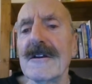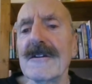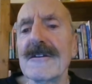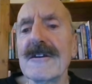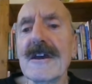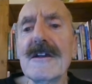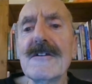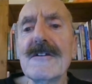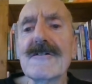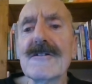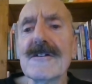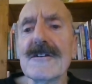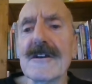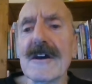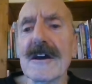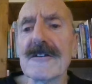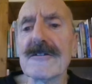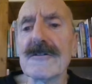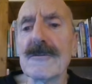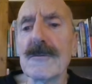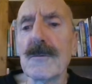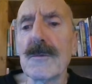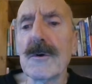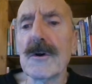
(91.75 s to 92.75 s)
the
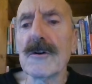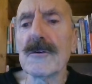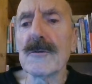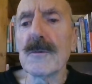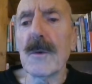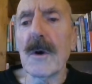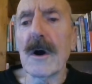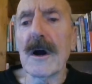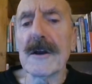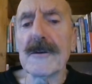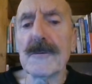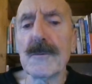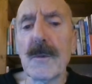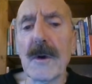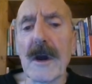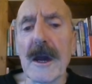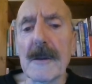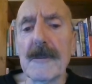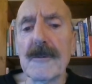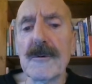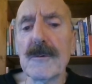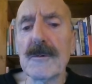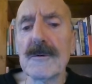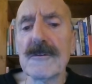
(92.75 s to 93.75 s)
internet and World Wide
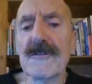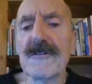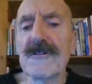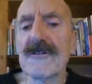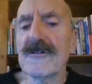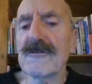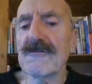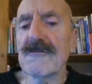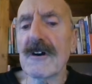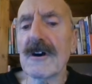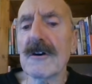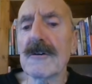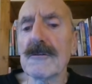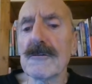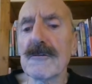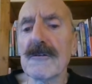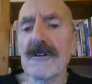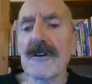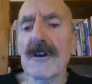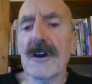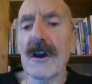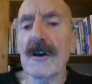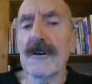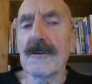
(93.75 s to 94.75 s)
Web would struggle
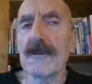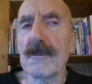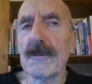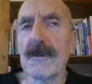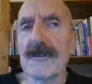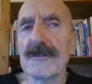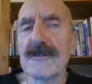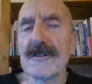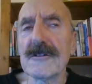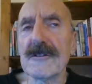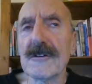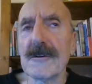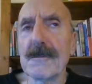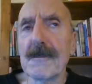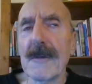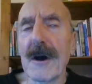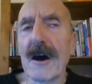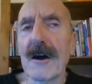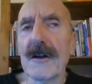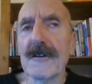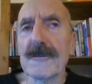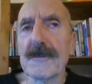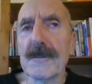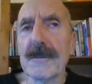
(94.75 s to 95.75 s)
to cope with the
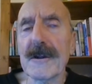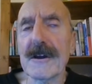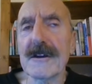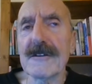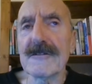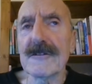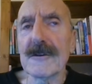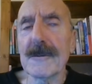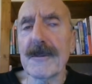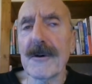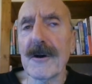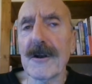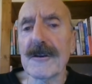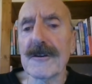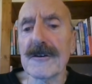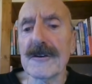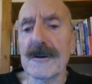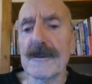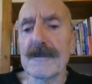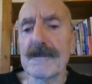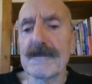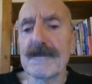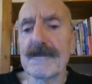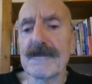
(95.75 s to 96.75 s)
demand placed upon
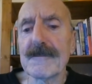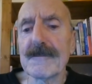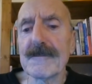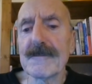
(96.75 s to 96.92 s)
them.